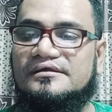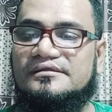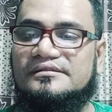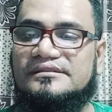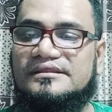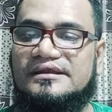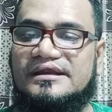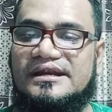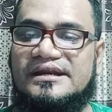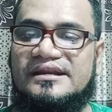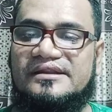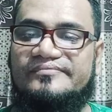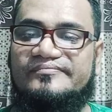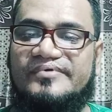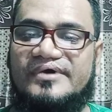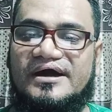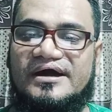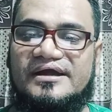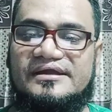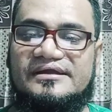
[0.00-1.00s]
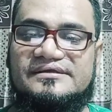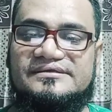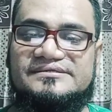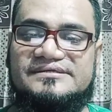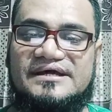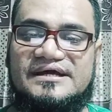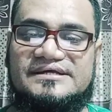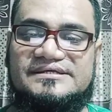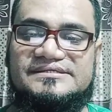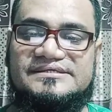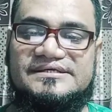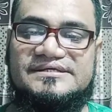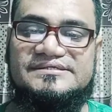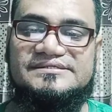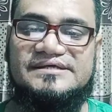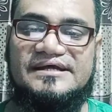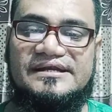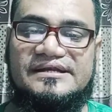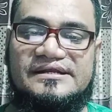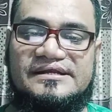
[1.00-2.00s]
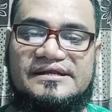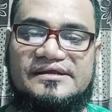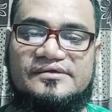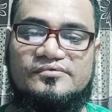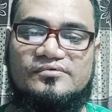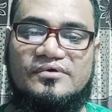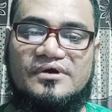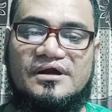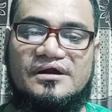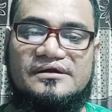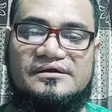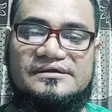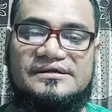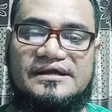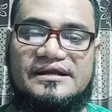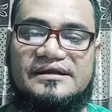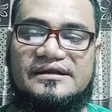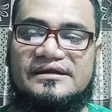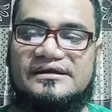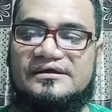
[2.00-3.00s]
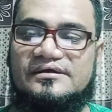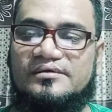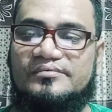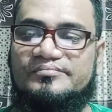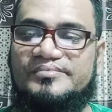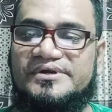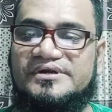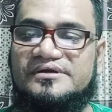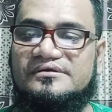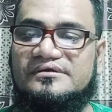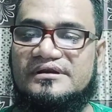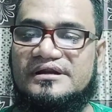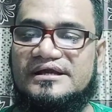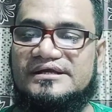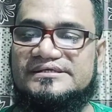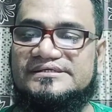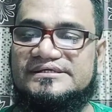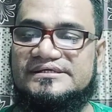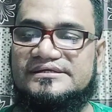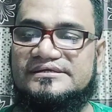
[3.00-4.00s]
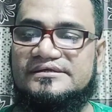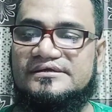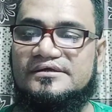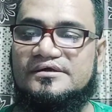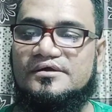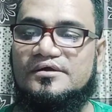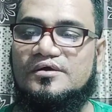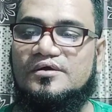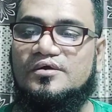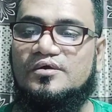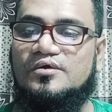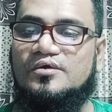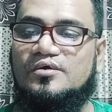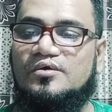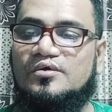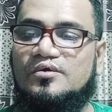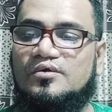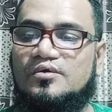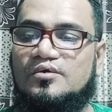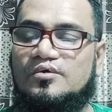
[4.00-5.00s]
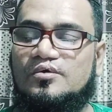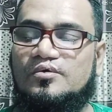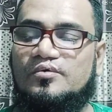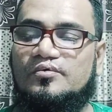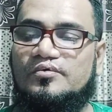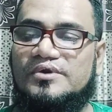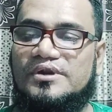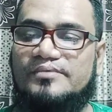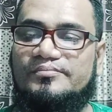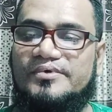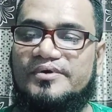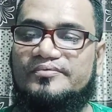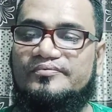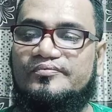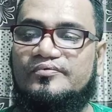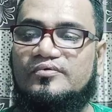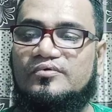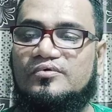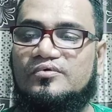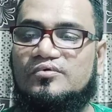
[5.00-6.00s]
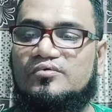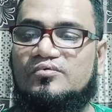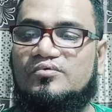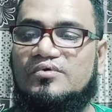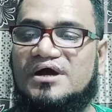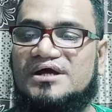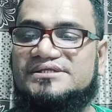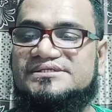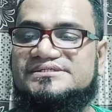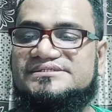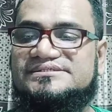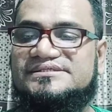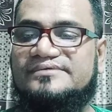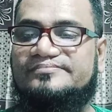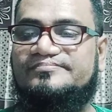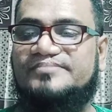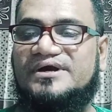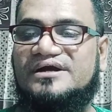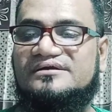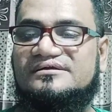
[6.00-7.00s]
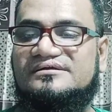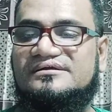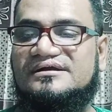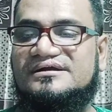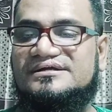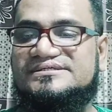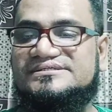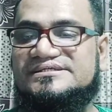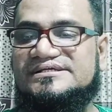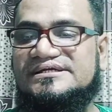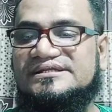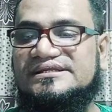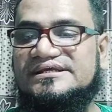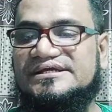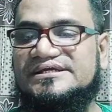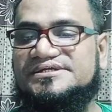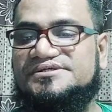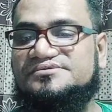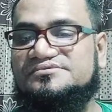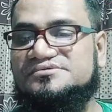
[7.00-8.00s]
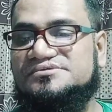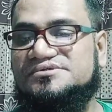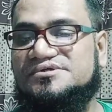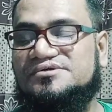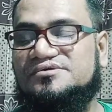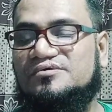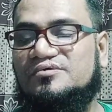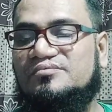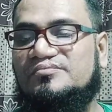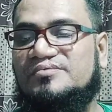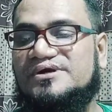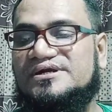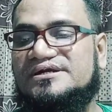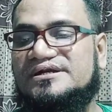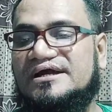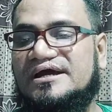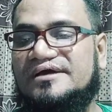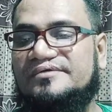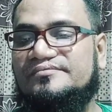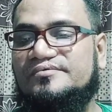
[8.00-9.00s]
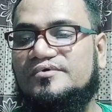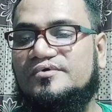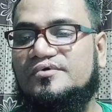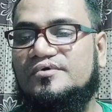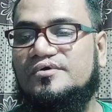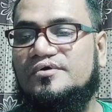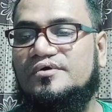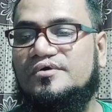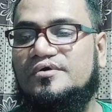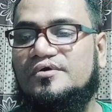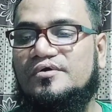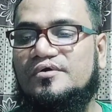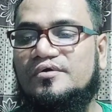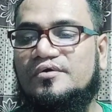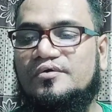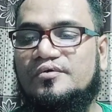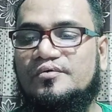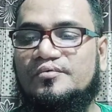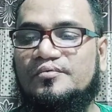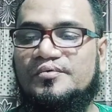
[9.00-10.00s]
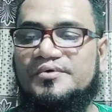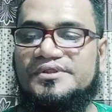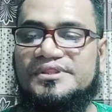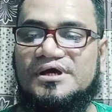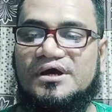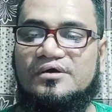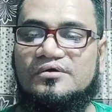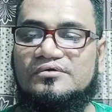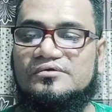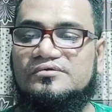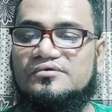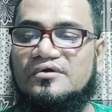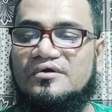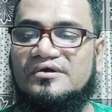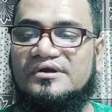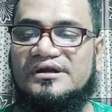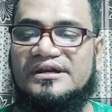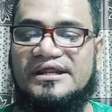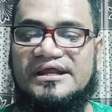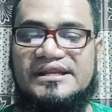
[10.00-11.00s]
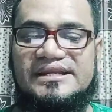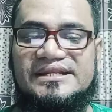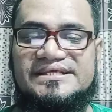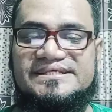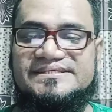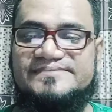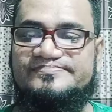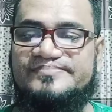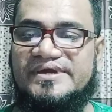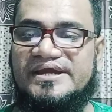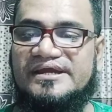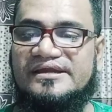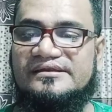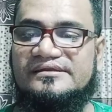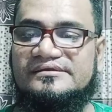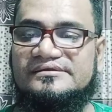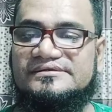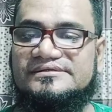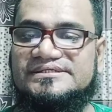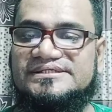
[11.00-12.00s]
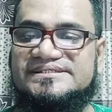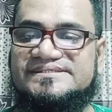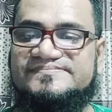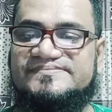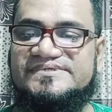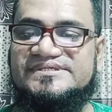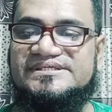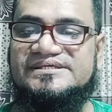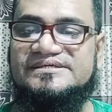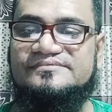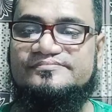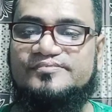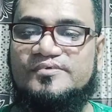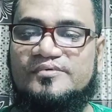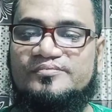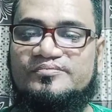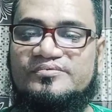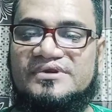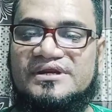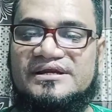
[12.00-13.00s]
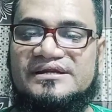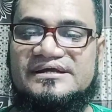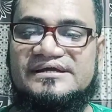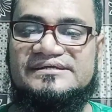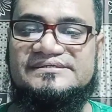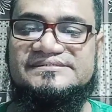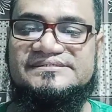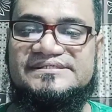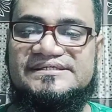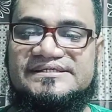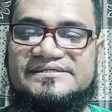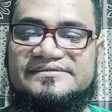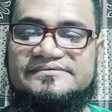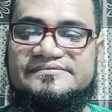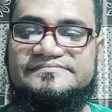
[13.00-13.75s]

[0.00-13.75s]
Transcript: They identify in success ID keyword, genre, and competitor exit. Number four, watch the partners in issues and over time. Without contain Spain, specific popular can see